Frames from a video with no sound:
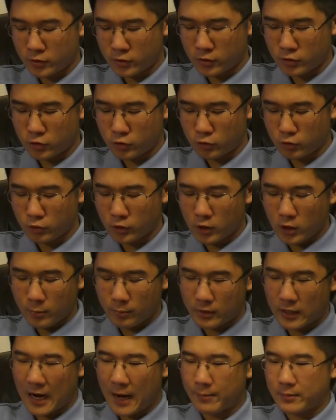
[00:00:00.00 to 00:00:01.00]
into
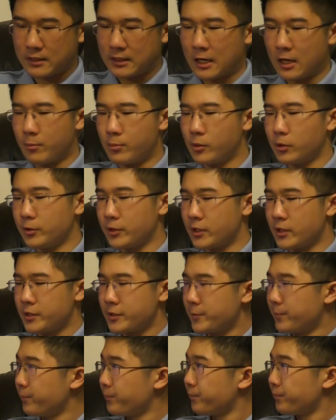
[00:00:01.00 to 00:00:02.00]
perhaps liabilities.